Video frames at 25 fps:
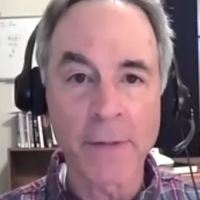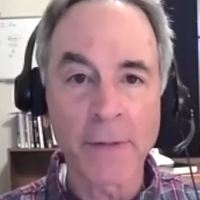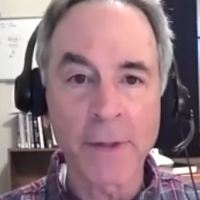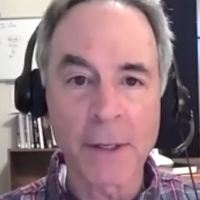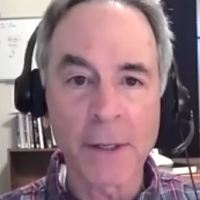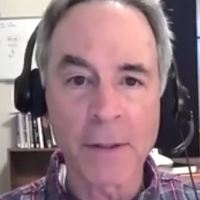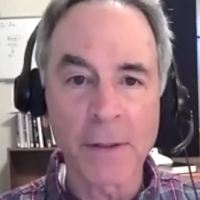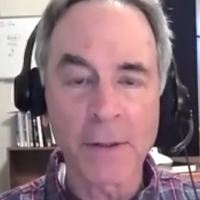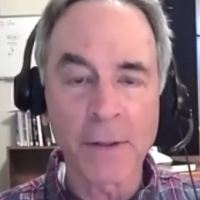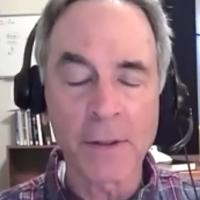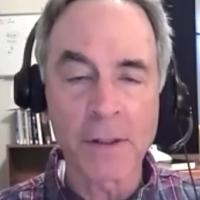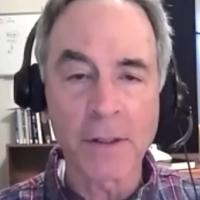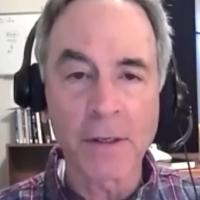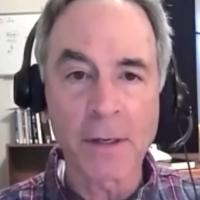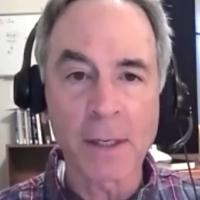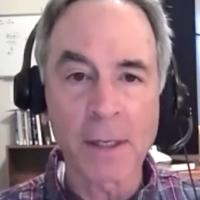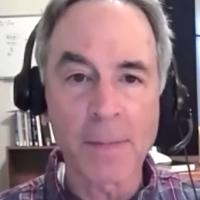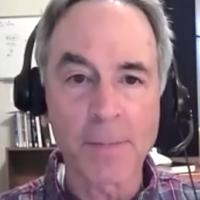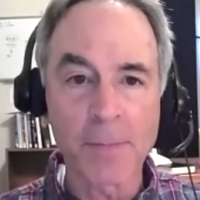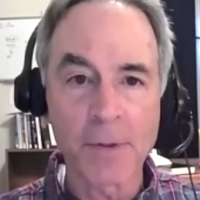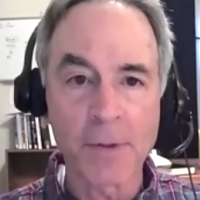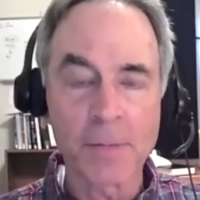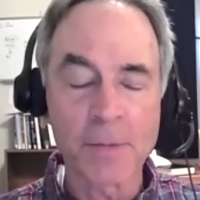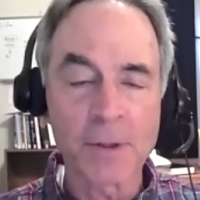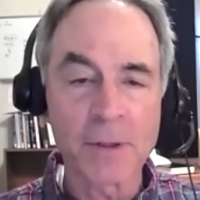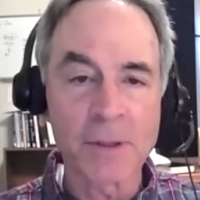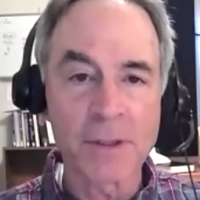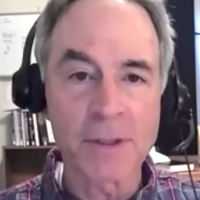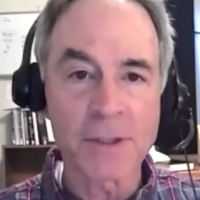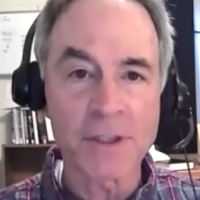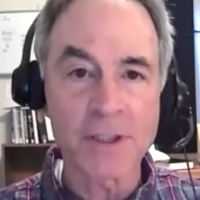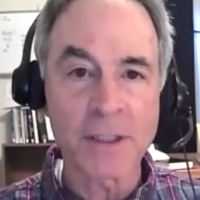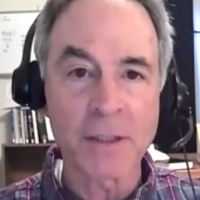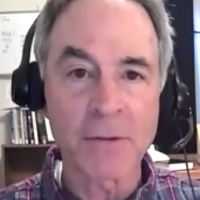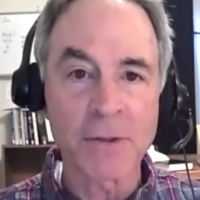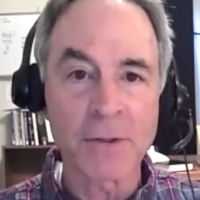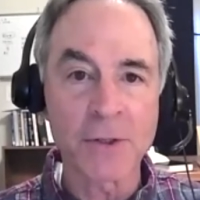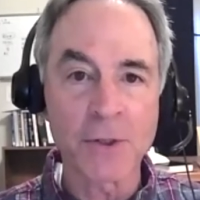They're comparable to
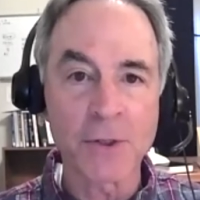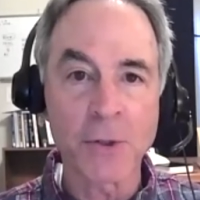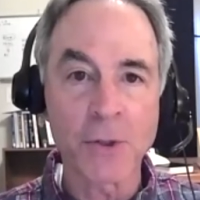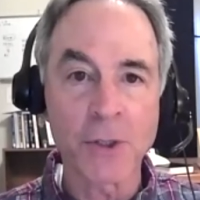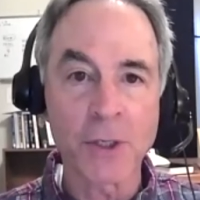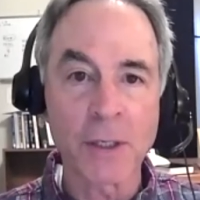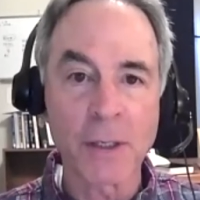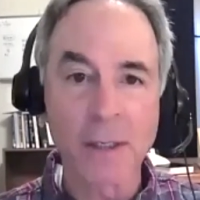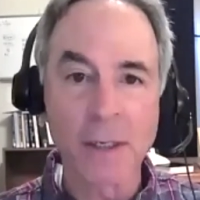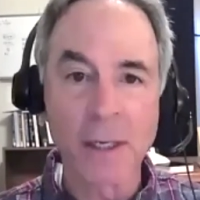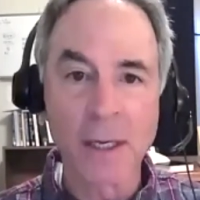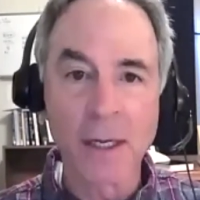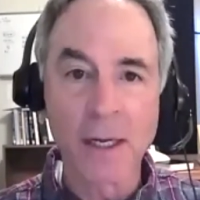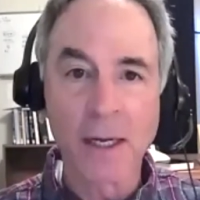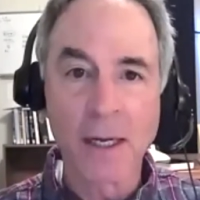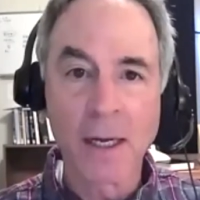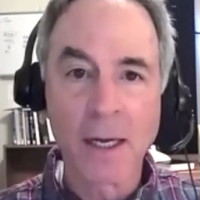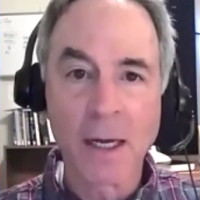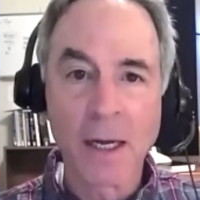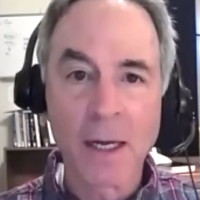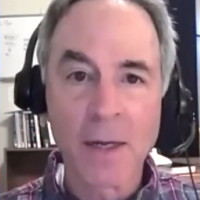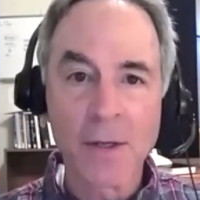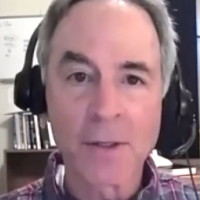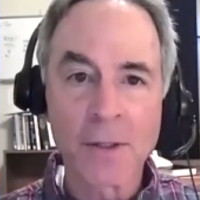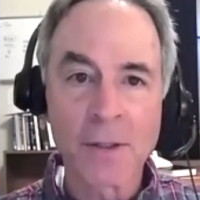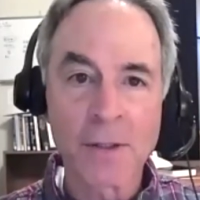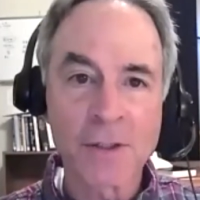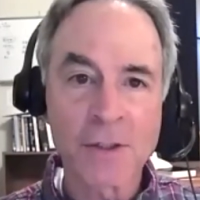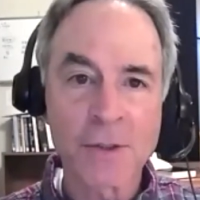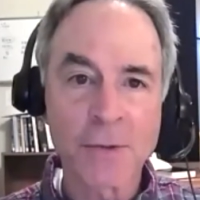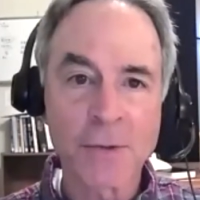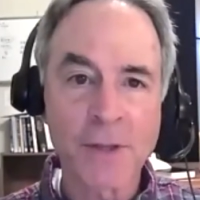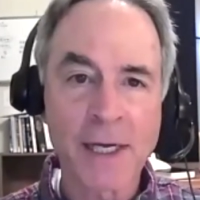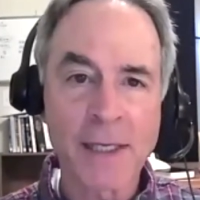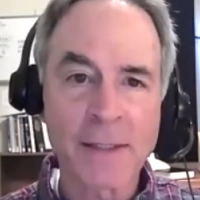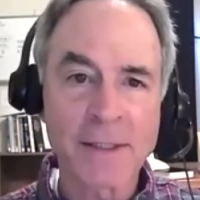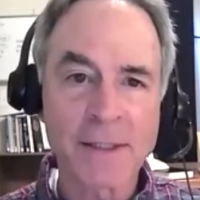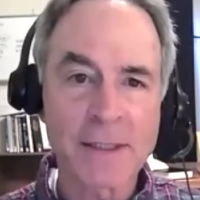serotonin. So
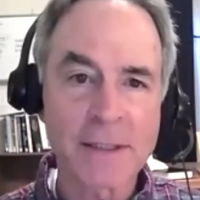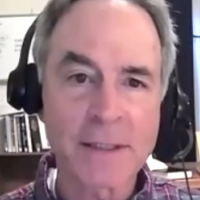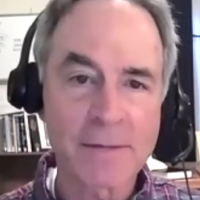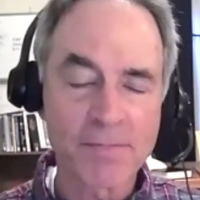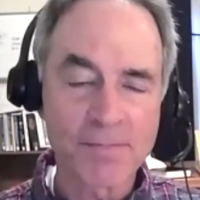that's